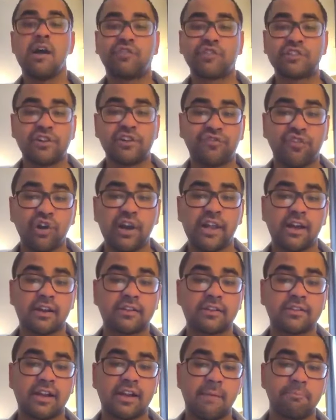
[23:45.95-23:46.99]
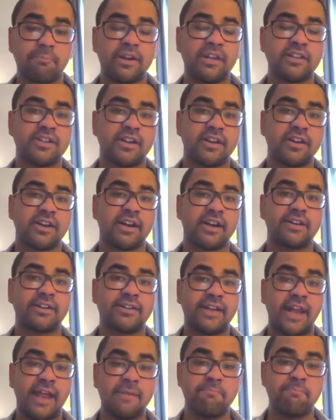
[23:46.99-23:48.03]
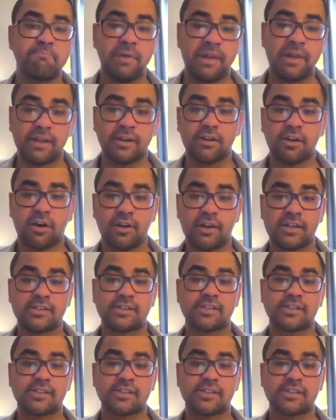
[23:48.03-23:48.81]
For the full year, the company generated $10 billion